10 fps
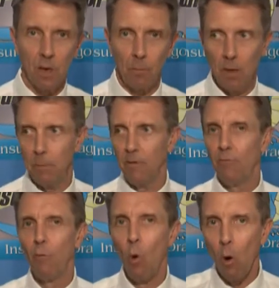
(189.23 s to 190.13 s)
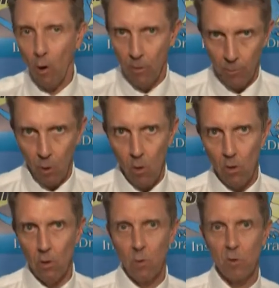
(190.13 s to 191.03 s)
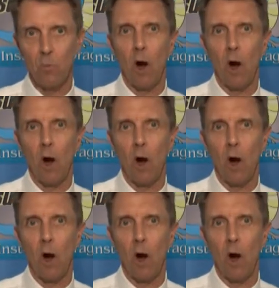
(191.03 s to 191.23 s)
company before the broker who was